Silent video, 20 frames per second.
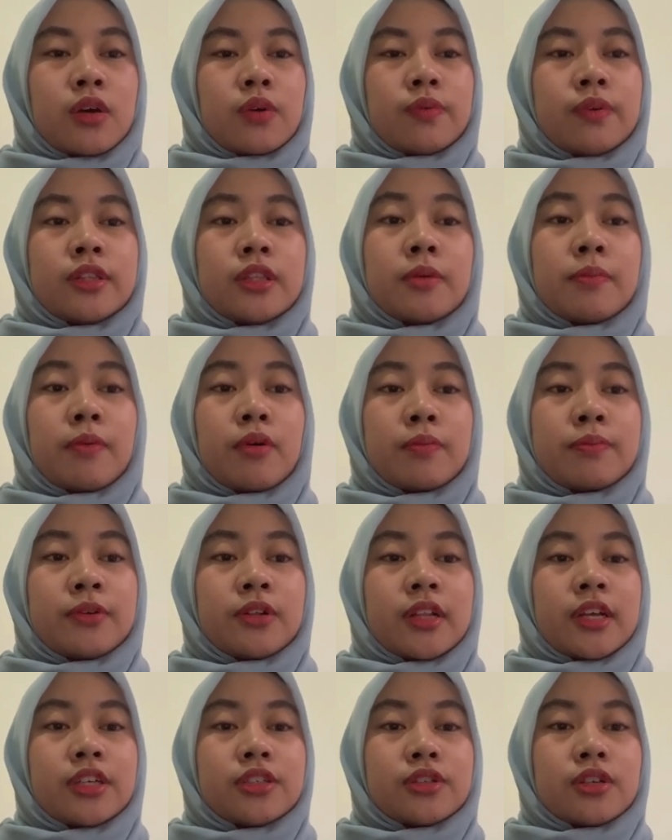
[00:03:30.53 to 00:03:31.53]
with the
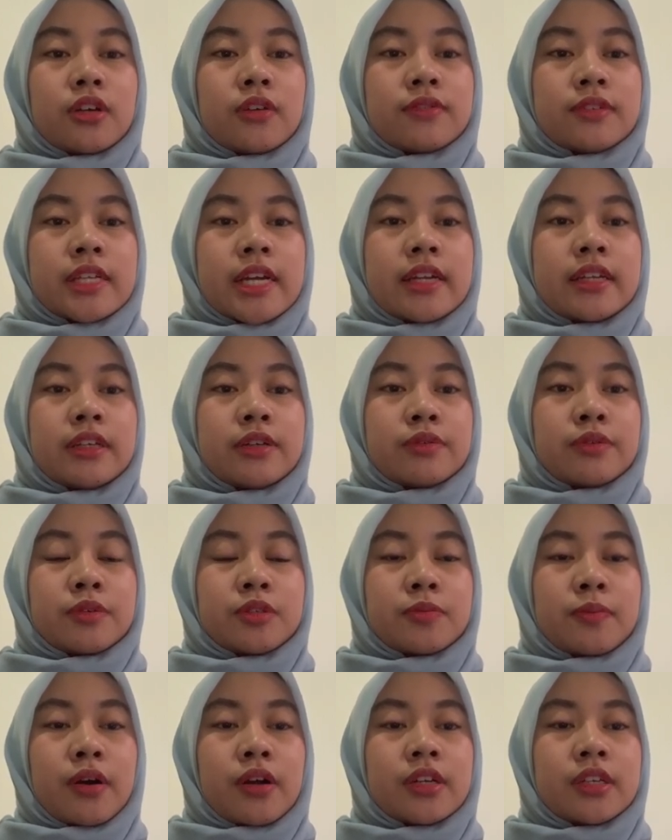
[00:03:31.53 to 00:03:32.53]
population of study
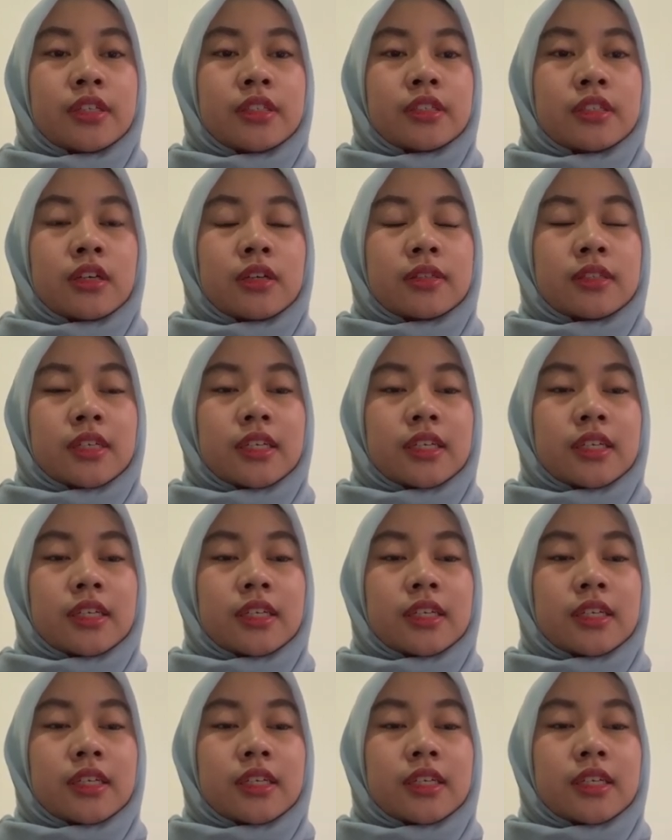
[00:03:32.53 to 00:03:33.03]
respondents